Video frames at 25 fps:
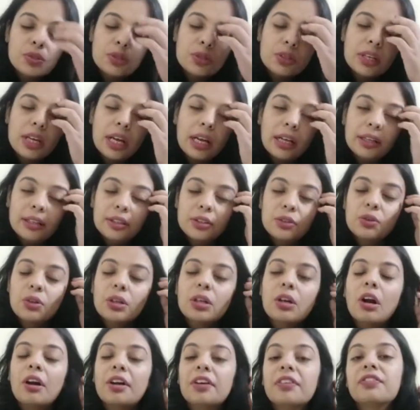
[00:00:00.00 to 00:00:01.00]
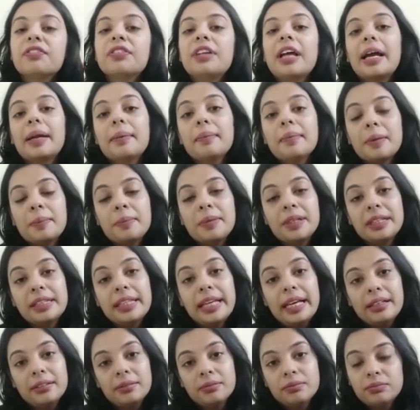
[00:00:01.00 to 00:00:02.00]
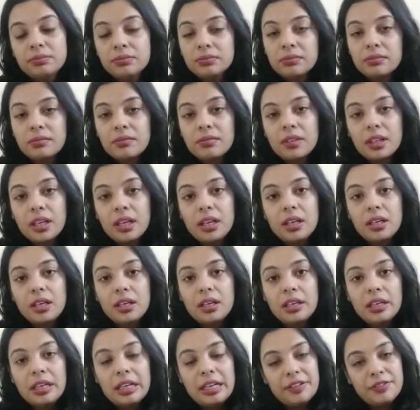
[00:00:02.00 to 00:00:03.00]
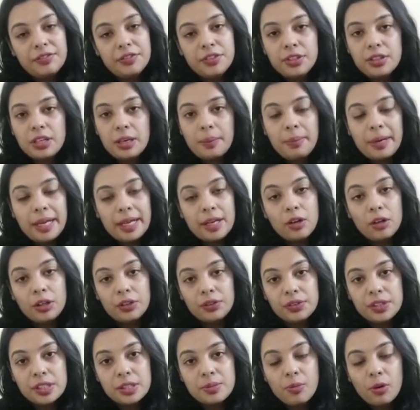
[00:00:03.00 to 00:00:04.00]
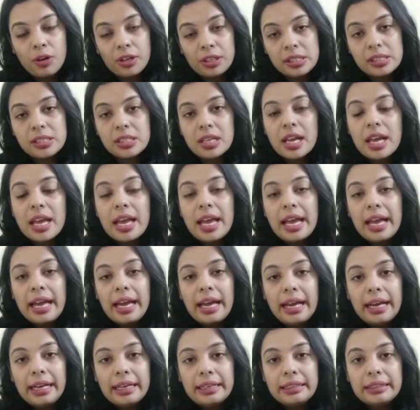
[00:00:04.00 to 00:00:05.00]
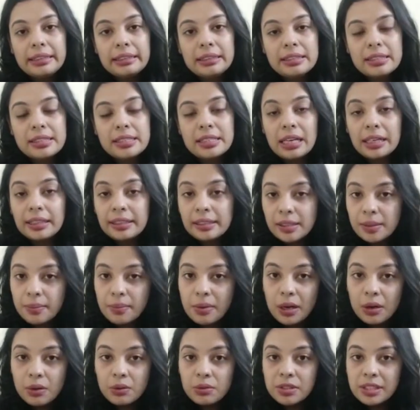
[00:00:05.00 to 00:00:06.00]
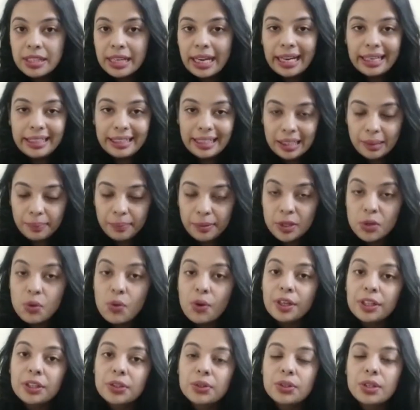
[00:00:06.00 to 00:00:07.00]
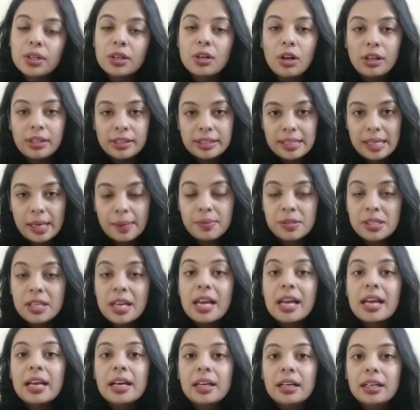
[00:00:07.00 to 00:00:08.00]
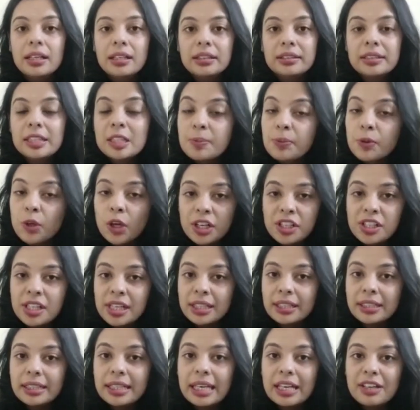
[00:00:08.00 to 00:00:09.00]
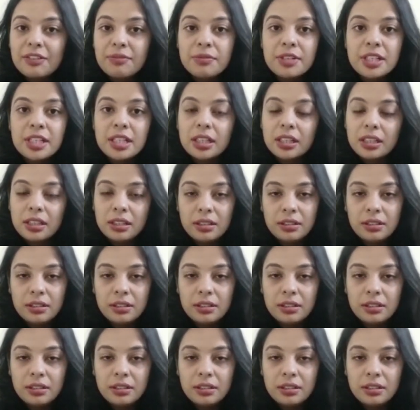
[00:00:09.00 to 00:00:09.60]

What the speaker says: So yeah, it took a lot of time, but then after applying all of these models, and studying about NLP, going through the concepts, this project gave me